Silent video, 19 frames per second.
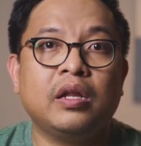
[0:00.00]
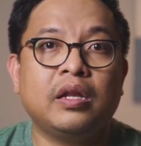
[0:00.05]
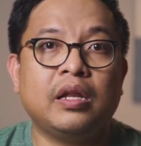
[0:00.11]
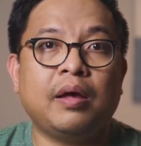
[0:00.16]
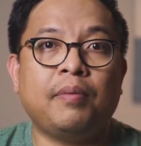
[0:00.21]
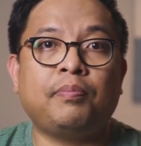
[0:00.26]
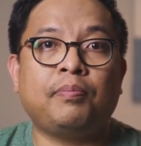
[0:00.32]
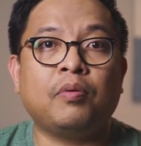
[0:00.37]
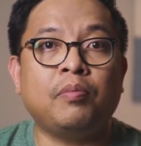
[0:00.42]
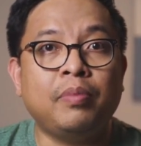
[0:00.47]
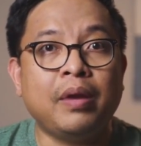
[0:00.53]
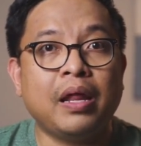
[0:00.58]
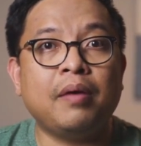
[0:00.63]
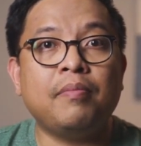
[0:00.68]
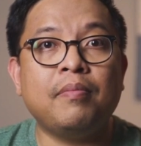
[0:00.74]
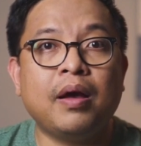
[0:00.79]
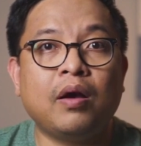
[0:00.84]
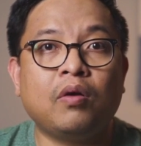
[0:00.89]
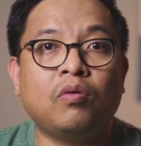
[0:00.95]
na
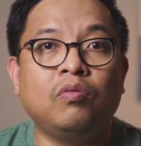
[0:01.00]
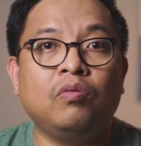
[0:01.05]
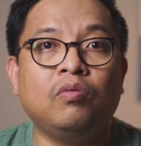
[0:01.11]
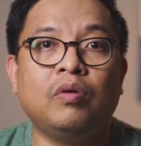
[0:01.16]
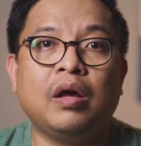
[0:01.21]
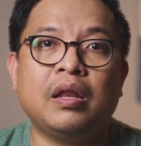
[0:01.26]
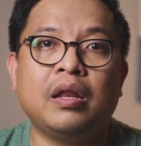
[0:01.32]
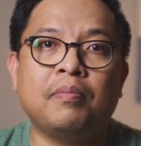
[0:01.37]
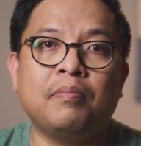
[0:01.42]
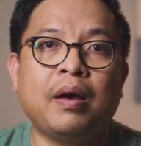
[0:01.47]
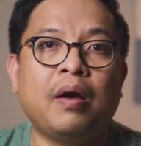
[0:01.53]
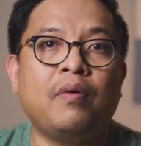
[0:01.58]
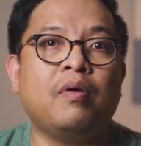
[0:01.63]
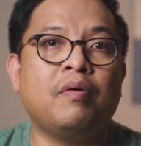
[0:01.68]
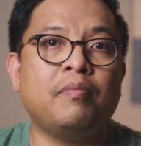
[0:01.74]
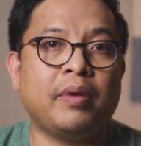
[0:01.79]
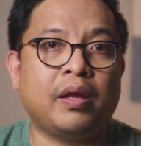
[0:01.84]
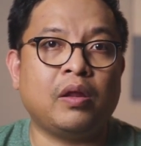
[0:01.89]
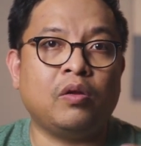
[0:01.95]
problema kung
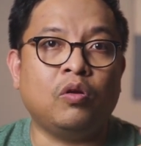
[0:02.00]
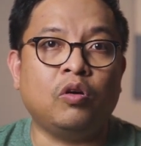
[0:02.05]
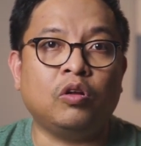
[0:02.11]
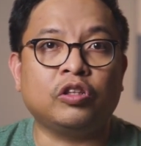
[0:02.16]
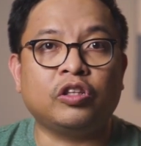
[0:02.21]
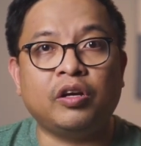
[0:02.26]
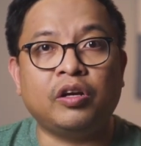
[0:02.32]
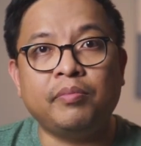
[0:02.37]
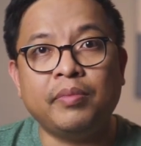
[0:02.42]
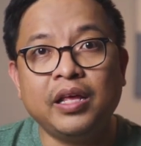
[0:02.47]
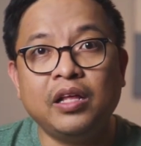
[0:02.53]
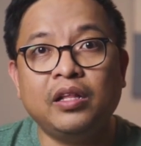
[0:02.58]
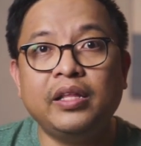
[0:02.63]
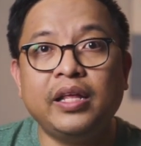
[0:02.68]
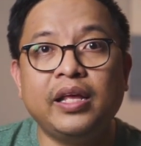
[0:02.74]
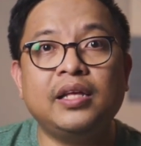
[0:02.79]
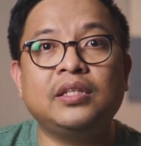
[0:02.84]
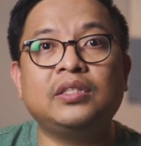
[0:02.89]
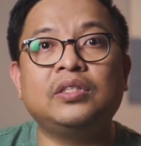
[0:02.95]
halimbawa may long-term
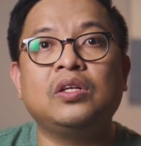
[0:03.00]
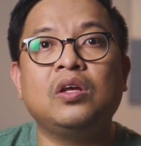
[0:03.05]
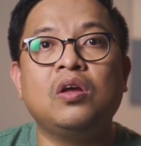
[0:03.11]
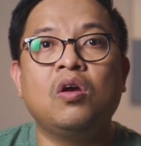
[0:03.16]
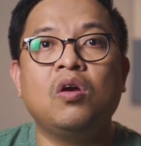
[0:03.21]
illness